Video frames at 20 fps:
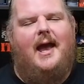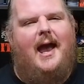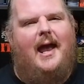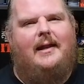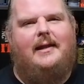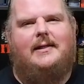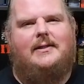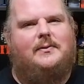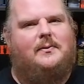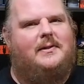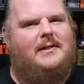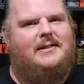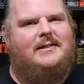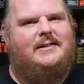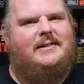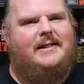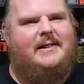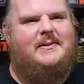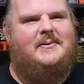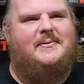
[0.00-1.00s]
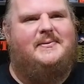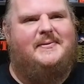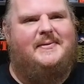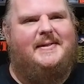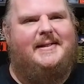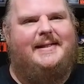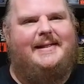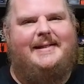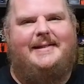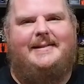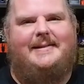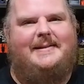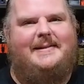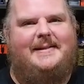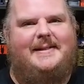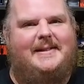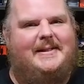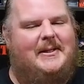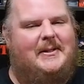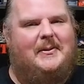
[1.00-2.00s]
and this one didn't really
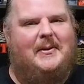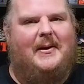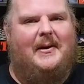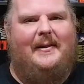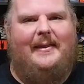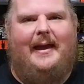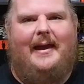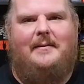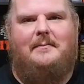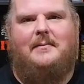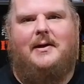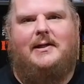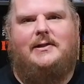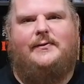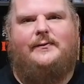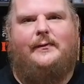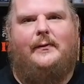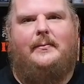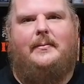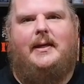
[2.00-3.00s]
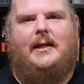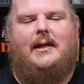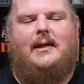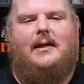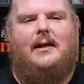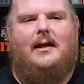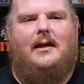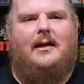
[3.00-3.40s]
do all that much for me.